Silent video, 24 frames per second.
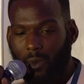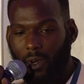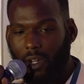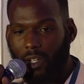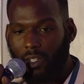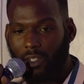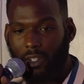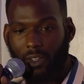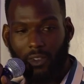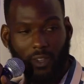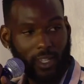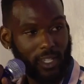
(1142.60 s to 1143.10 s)
to
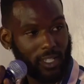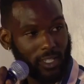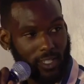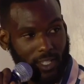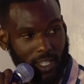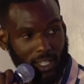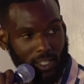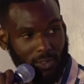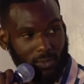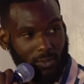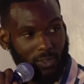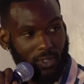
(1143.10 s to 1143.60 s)
work don't
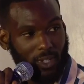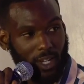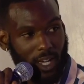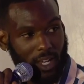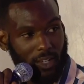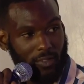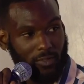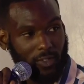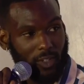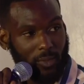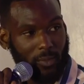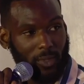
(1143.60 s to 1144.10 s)
exist when you
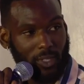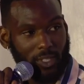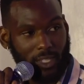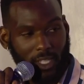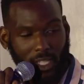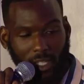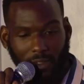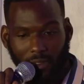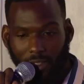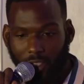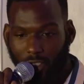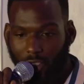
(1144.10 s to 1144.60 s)
got to film a
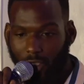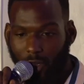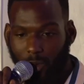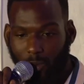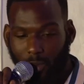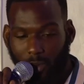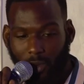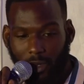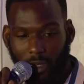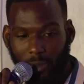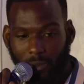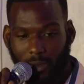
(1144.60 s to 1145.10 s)
TV
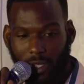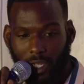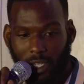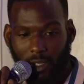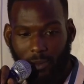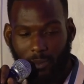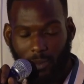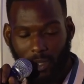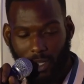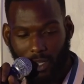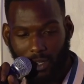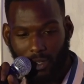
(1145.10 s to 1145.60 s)
show, point
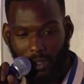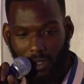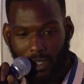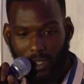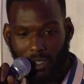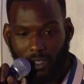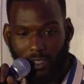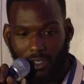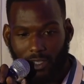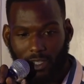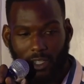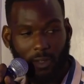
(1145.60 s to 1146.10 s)
blank,
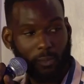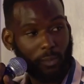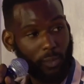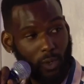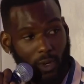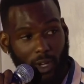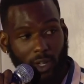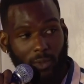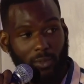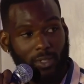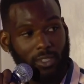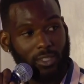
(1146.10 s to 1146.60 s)
period. So your
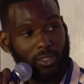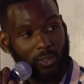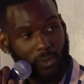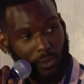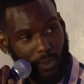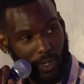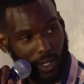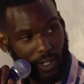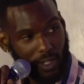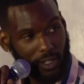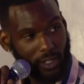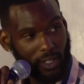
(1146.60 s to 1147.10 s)
boy went to
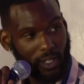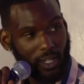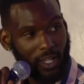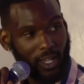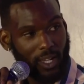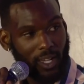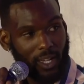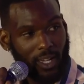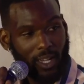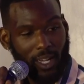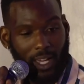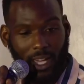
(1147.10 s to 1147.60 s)
work,
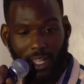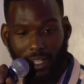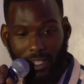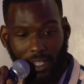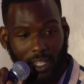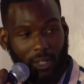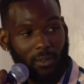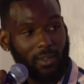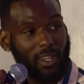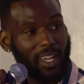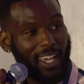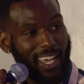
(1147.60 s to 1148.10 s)
I
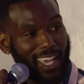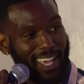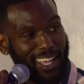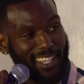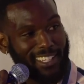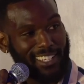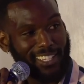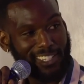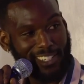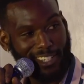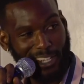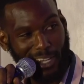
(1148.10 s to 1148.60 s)
did what I
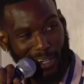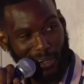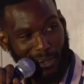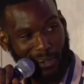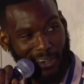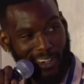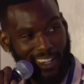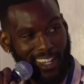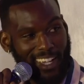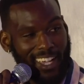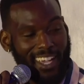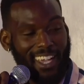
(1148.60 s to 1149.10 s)
had to
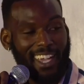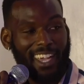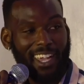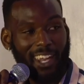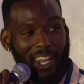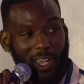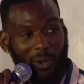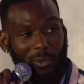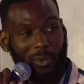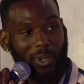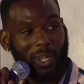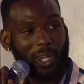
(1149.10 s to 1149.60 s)
do,
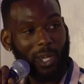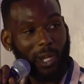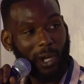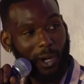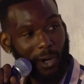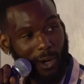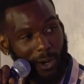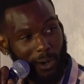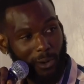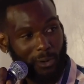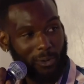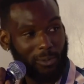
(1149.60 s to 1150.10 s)
and I went
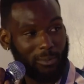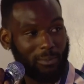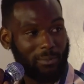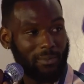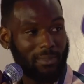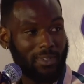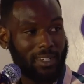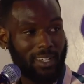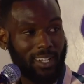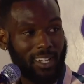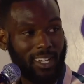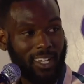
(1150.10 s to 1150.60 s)
home.
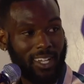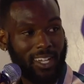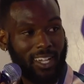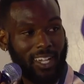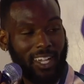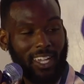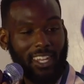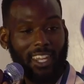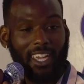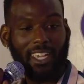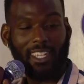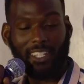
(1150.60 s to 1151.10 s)

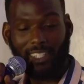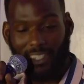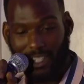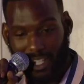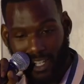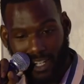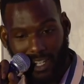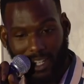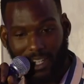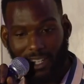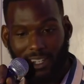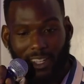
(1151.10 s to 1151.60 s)
And I
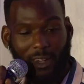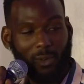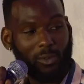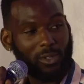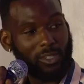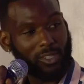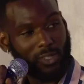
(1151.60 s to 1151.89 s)
did it, I